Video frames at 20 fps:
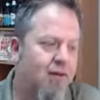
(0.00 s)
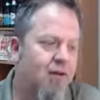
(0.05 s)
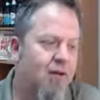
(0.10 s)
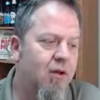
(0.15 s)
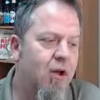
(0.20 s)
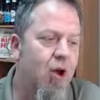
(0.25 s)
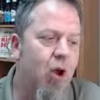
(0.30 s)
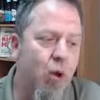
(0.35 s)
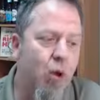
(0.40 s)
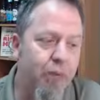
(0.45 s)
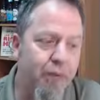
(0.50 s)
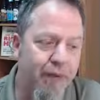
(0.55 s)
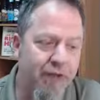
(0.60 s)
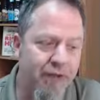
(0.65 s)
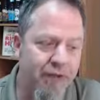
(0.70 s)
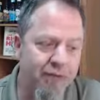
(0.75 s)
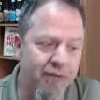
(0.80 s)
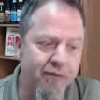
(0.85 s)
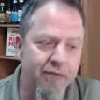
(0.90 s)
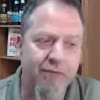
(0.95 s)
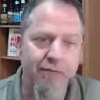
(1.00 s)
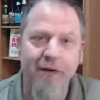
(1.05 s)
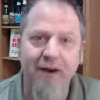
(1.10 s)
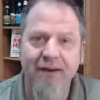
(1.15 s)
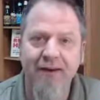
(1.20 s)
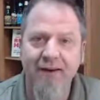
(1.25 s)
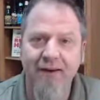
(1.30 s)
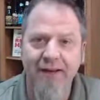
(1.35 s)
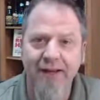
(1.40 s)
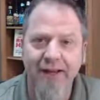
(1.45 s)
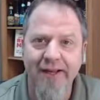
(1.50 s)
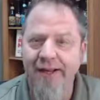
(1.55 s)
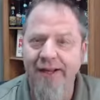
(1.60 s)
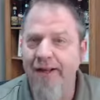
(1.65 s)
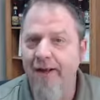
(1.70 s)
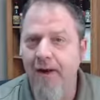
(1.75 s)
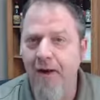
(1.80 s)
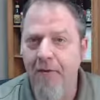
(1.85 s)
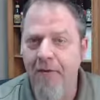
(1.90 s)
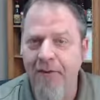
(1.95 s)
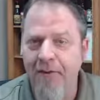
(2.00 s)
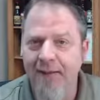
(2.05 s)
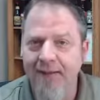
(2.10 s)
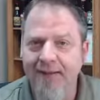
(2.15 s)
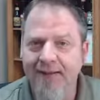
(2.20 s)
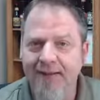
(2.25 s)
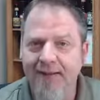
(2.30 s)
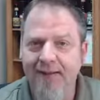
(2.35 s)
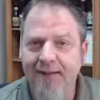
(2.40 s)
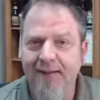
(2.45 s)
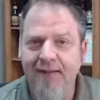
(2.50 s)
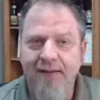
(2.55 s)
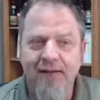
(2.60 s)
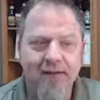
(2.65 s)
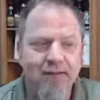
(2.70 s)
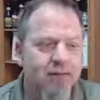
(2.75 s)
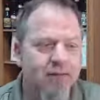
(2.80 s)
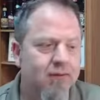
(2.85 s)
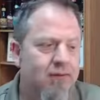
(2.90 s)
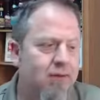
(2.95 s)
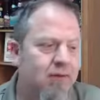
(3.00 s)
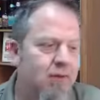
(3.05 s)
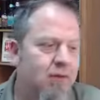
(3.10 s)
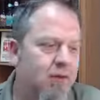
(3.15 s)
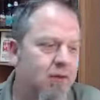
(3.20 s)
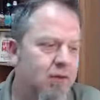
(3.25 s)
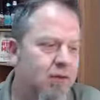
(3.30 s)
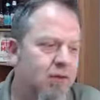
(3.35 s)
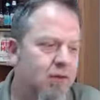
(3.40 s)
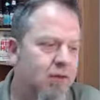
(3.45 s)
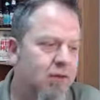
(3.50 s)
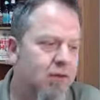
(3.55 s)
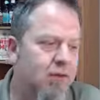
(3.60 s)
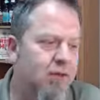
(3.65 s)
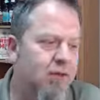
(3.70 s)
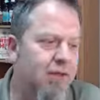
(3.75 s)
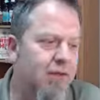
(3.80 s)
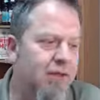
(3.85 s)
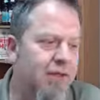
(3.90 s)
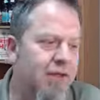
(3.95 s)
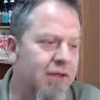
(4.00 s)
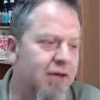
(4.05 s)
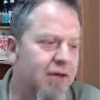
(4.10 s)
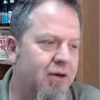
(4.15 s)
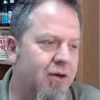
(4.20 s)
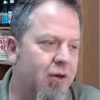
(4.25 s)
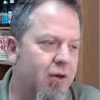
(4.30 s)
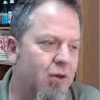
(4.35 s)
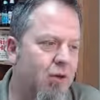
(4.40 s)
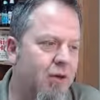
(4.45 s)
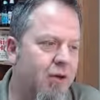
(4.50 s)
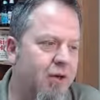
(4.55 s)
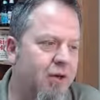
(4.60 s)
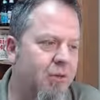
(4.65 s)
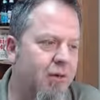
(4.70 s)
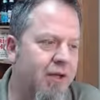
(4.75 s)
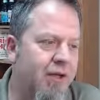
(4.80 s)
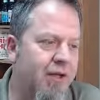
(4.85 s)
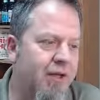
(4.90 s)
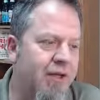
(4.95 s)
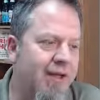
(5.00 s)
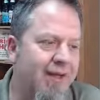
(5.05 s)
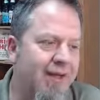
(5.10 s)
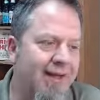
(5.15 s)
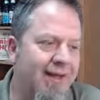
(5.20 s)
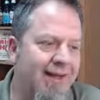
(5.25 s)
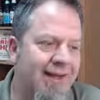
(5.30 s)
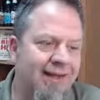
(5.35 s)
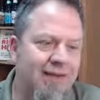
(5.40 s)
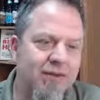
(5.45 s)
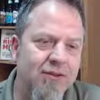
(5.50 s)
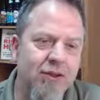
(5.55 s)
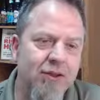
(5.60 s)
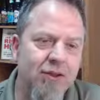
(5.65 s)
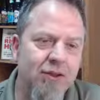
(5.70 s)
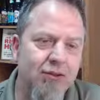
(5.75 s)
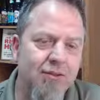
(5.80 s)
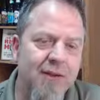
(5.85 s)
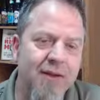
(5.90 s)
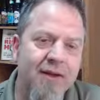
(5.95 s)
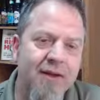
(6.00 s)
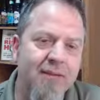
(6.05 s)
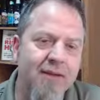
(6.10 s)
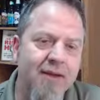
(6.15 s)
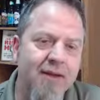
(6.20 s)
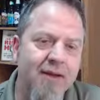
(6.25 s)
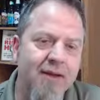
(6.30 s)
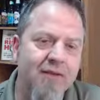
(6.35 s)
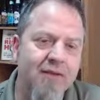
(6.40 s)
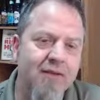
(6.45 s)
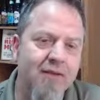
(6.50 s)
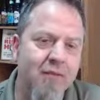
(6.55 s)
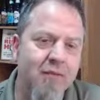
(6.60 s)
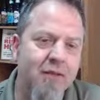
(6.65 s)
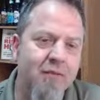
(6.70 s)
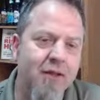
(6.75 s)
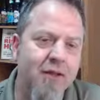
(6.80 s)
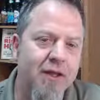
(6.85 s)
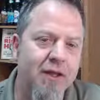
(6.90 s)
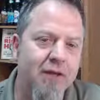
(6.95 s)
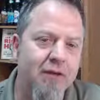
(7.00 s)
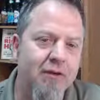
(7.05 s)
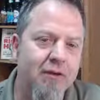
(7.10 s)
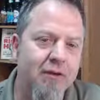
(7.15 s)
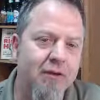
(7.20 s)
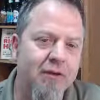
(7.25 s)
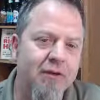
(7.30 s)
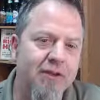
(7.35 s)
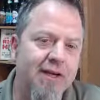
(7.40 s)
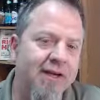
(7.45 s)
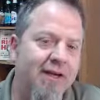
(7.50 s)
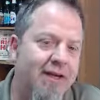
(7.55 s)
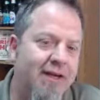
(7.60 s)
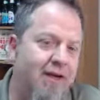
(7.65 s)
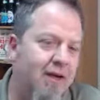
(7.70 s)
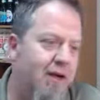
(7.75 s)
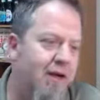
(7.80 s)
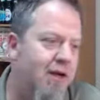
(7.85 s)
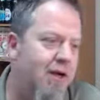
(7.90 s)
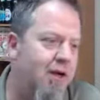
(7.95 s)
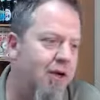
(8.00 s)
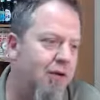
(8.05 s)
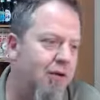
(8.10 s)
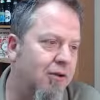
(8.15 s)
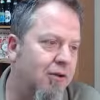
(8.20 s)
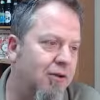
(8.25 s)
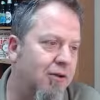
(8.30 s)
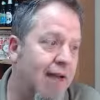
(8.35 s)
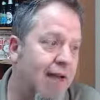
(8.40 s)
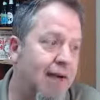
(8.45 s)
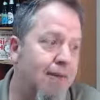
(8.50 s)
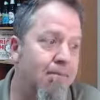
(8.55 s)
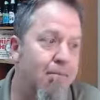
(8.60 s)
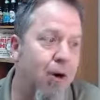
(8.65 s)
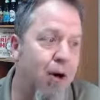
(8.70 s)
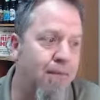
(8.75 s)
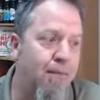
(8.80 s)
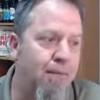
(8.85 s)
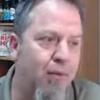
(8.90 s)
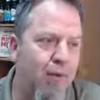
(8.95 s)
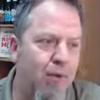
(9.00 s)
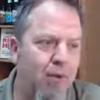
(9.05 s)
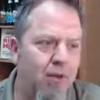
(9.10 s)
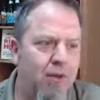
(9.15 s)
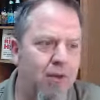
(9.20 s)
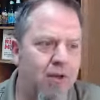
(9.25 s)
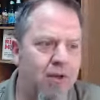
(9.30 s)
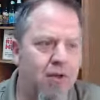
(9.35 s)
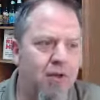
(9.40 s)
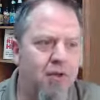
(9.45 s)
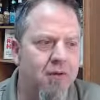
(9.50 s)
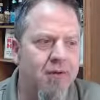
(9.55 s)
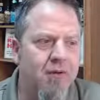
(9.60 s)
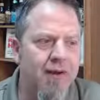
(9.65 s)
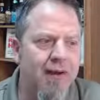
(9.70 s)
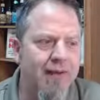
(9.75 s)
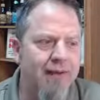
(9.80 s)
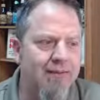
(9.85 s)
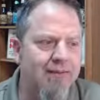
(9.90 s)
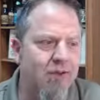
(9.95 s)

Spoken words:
Open, friendly, and authentic. So then when we get into maybe some of the other secondary colors like purple, right?